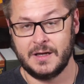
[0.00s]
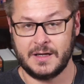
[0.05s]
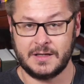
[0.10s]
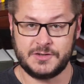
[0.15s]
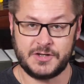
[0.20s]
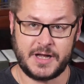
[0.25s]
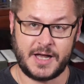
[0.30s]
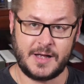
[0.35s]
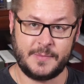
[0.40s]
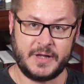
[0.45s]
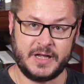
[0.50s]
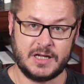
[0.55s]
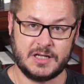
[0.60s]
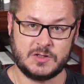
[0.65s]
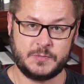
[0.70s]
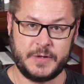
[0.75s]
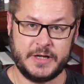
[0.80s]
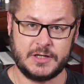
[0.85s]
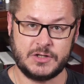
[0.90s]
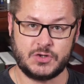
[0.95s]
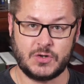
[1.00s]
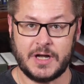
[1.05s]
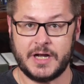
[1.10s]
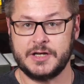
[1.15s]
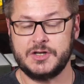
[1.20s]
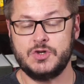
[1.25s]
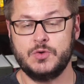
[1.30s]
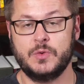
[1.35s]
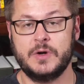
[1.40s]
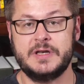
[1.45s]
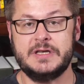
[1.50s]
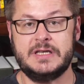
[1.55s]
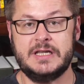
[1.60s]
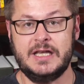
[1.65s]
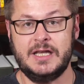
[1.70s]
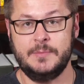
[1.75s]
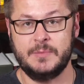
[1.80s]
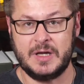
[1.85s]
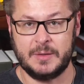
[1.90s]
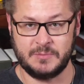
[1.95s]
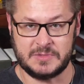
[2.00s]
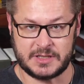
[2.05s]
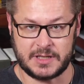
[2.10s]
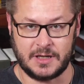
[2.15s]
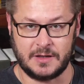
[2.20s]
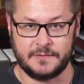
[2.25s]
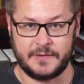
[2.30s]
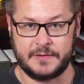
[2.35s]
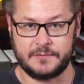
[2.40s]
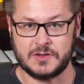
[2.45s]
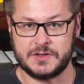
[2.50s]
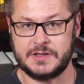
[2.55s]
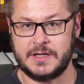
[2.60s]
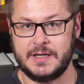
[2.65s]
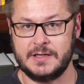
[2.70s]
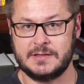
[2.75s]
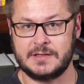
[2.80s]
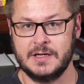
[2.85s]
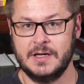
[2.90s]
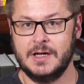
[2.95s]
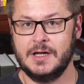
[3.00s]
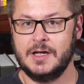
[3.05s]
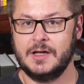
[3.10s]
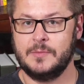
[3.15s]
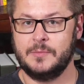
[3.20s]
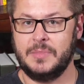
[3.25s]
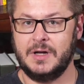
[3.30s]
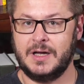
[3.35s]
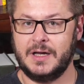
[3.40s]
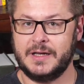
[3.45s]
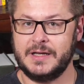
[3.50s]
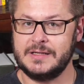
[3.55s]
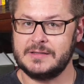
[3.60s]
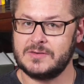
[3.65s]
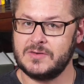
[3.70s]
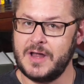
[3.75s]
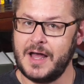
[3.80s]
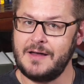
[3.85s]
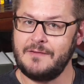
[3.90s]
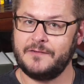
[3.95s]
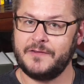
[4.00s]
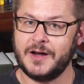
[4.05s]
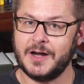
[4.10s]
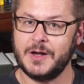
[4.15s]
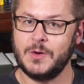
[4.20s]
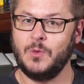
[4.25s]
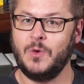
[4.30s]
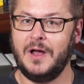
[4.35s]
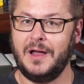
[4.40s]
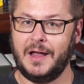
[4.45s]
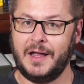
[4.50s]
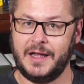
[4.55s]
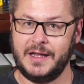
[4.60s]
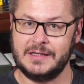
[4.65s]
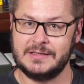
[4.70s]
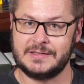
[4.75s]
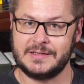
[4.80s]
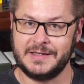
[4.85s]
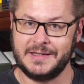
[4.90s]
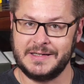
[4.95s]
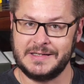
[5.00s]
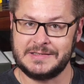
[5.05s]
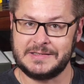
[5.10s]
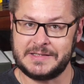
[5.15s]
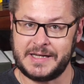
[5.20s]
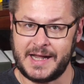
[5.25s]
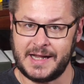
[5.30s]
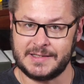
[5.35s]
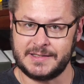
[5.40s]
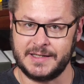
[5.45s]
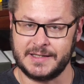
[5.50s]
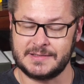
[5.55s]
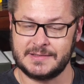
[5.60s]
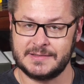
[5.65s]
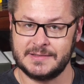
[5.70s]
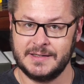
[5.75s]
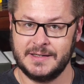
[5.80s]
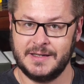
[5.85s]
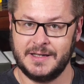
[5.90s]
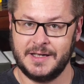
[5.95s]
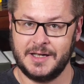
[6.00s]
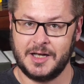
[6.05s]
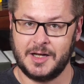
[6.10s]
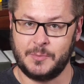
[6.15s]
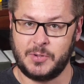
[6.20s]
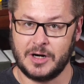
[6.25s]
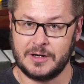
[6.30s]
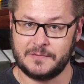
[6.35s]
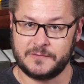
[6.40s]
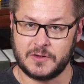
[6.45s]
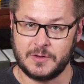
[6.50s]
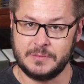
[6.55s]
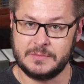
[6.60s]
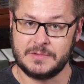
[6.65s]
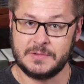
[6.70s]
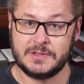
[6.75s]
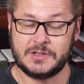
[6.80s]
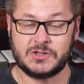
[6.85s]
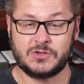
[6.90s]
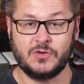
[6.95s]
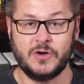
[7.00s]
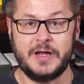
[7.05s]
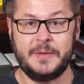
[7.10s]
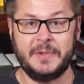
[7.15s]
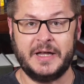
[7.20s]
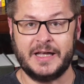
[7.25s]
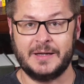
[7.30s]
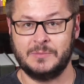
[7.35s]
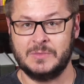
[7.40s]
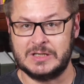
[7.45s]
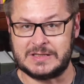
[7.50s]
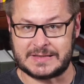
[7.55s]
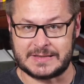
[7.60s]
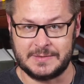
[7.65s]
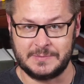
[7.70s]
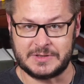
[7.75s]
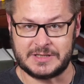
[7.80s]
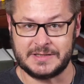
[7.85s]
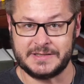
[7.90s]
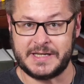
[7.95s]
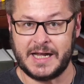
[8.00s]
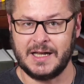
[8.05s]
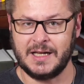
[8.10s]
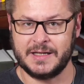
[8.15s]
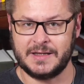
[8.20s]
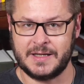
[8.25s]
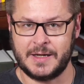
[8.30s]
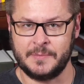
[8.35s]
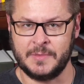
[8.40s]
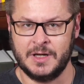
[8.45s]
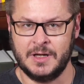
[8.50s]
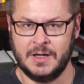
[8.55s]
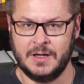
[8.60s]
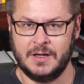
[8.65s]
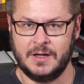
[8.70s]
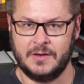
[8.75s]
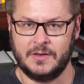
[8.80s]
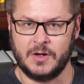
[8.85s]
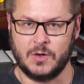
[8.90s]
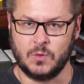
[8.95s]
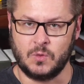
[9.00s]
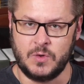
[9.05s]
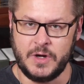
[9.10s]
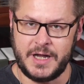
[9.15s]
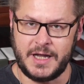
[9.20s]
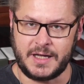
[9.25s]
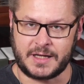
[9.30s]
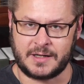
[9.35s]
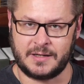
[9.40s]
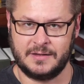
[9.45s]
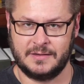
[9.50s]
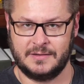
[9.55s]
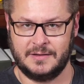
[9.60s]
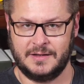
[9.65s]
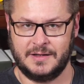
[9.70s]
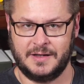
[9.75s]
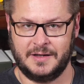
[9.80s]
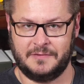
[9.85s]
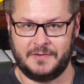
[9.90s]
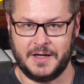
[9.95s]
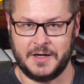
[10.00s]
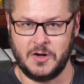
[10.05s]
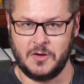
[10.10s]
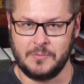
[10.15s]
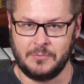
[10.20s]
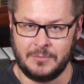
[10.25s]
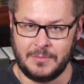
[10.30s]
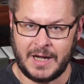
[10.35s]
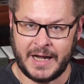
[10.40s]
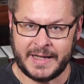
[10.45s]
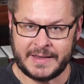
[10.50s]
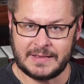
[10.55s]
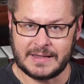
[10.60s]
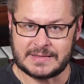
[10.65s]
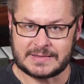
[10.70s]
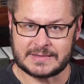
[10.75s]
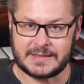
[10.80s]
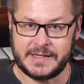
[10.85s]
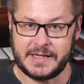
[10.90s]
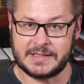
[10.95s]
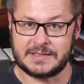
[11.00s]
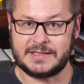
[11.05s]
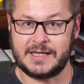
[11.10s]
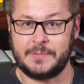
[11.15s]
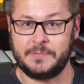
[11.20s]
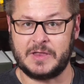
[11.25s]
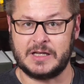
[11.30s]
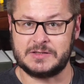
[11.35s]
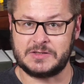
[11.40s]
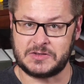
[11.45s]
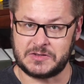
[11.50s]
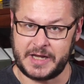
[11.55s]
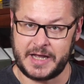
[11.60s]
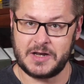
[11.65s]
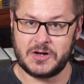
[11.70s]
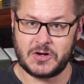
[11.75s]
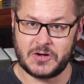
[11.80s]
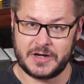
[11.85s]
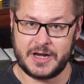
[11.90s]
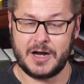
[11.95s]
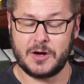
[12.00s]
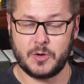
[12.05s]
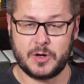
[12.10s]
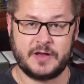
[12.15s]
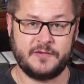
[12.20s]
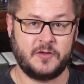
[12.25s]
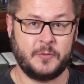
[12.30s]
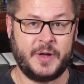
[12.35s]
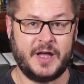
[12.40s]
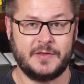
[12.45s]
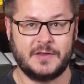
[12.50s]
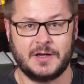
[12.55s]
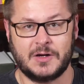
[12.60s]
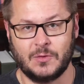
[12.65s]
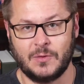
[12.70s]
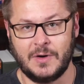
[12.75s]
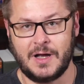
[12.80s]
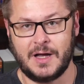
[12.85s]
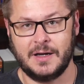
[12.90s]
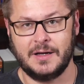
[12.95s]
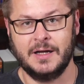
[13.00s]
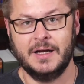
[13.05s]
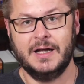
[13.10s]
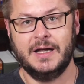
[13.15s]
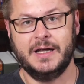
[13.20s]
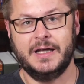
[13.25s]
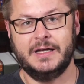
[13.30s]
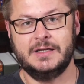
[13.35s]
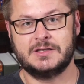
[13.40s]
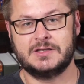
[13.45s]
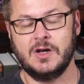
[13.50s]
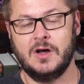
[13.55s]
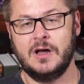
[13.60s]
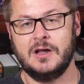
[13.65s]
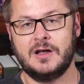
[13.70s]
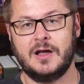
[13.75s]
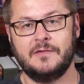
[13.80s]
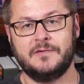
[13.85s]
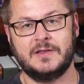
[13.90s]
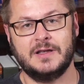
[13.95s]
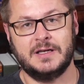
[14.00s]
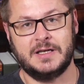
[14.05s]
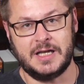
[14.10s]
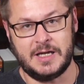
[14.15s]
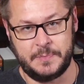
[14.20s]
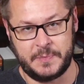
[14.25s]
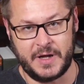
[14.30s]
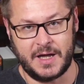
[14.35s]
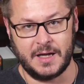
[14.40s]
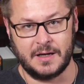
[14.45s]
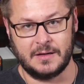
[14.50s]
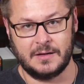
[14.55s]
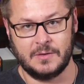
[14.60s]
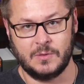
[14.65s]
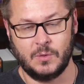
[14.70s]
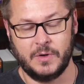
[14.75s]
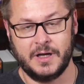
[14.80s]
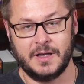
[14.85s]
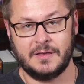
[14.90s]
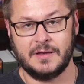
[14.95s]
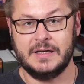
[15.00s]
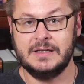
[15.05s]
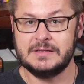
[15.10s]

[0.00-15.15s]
Hijab has been trying to redeem himself ever since, but he's not very wise in his tactics. Apart from screaming at Muslims and telling them they're weak if they don't mindlessly accept the standard narrative about the Quran, he's gone off the deep end with